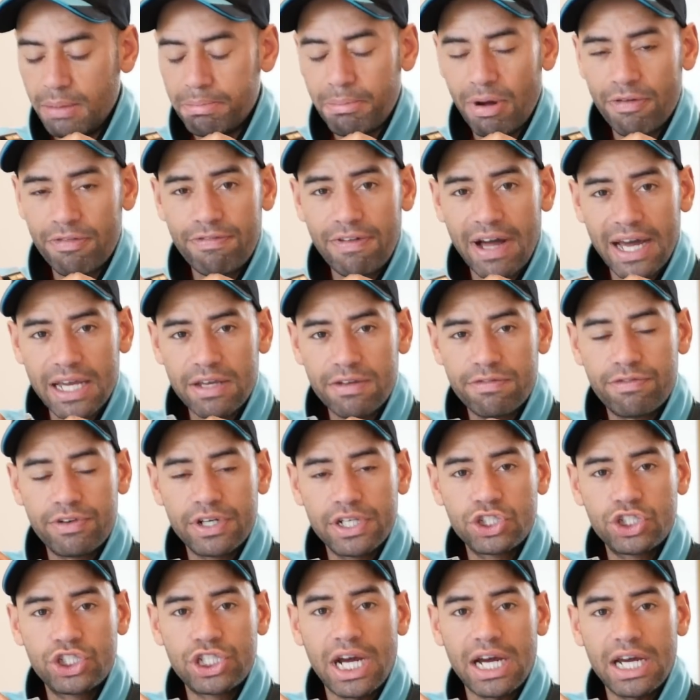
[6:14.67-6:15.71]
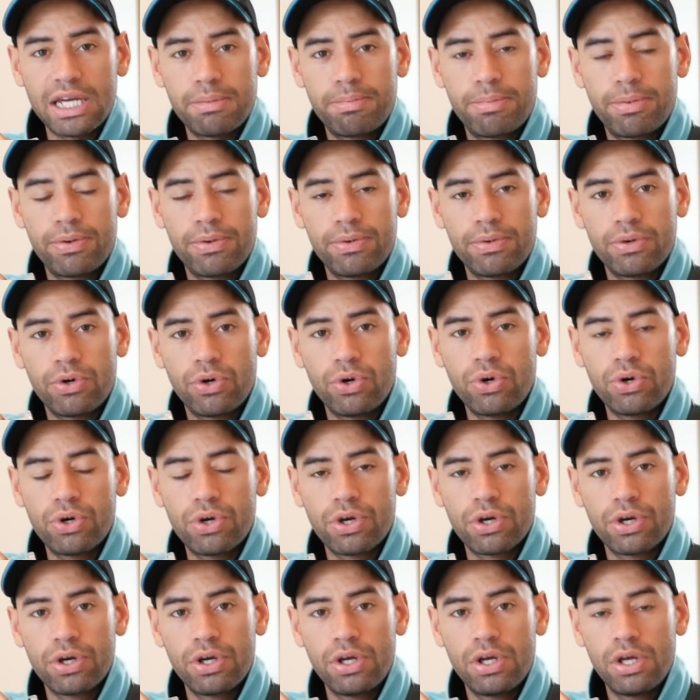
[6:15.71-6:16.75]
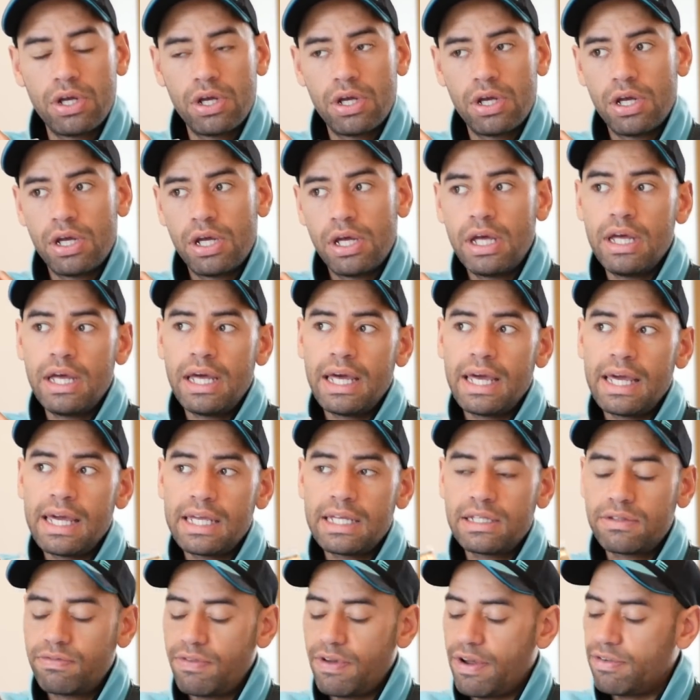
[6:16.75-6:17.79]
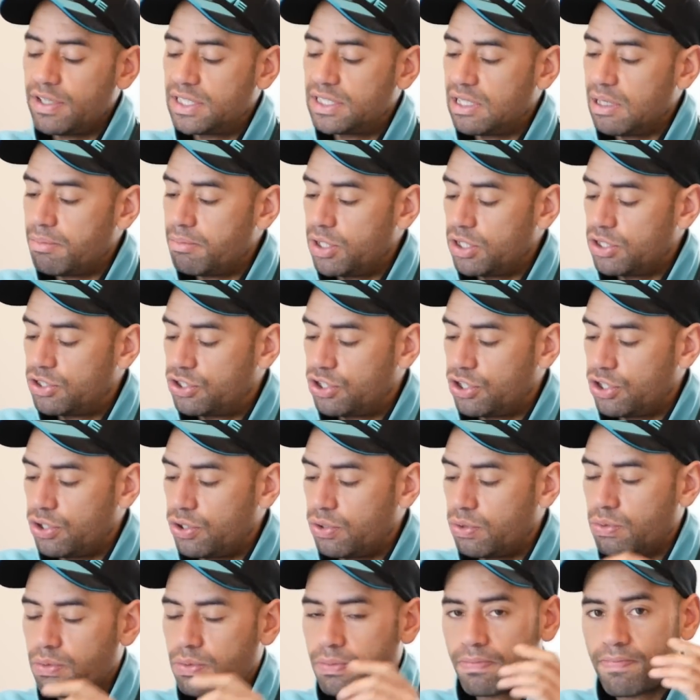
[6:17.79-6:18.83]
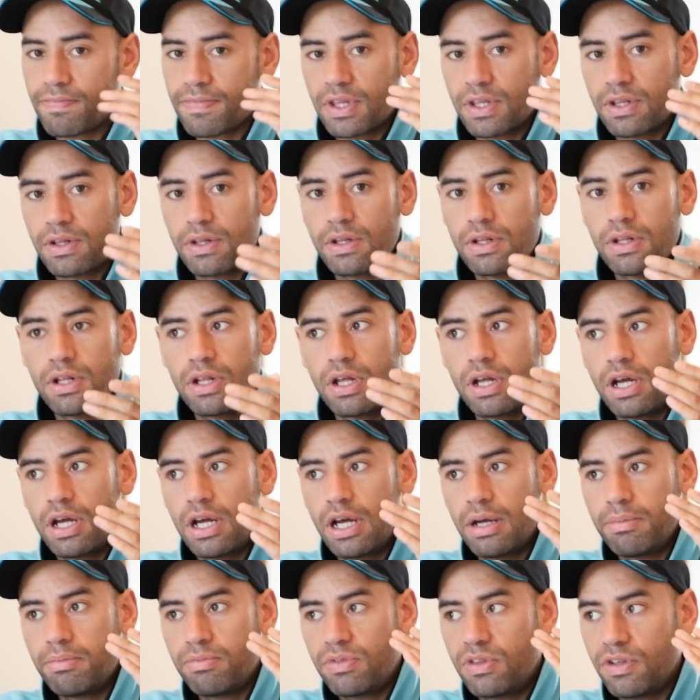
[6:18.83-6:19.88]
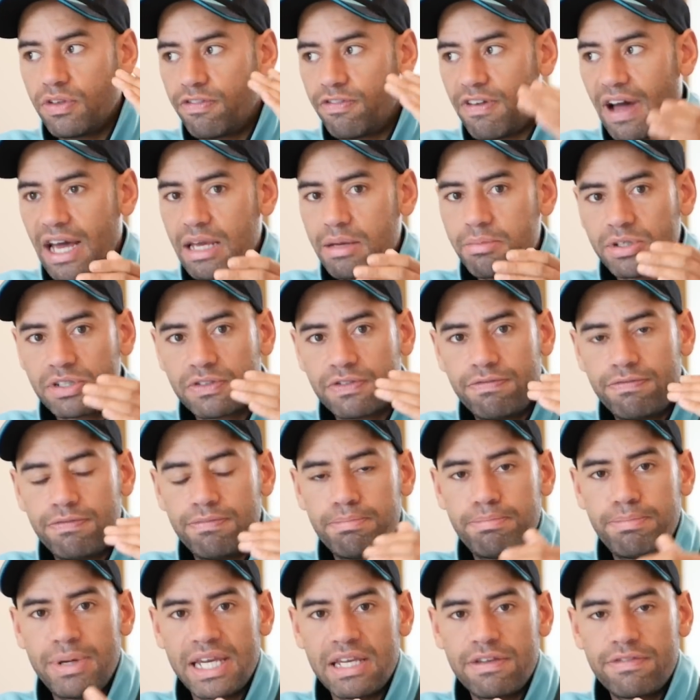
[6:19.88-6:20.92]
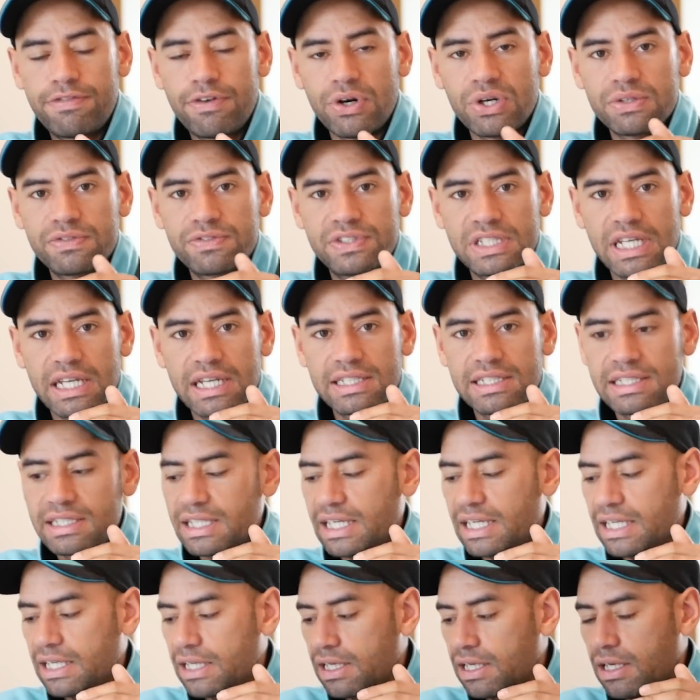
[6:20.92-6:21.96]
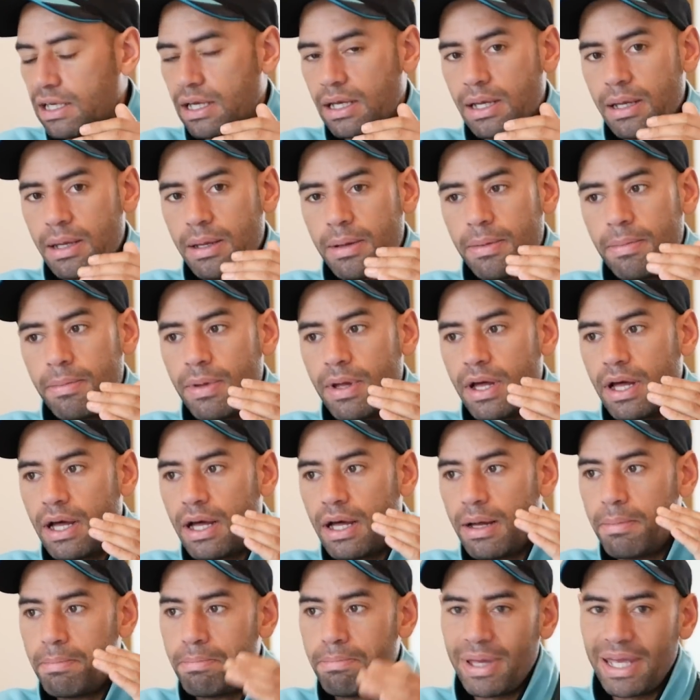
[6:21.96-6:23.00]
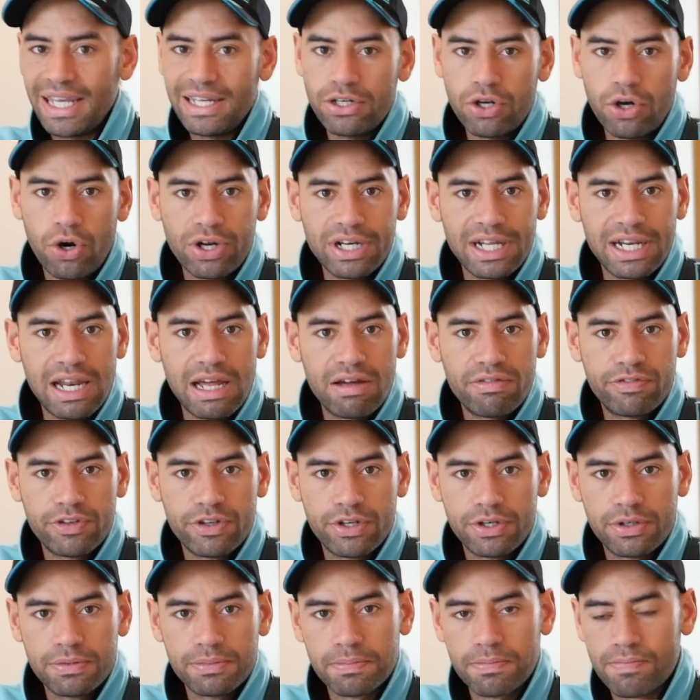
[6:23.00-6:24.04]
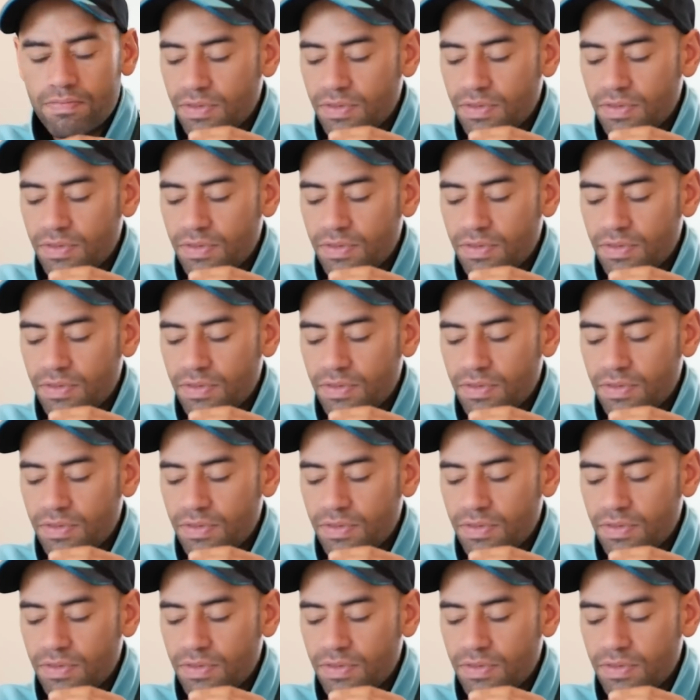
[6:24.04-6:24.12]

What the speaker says: my favourite shape hook. It's very similar to the famous B560, B911,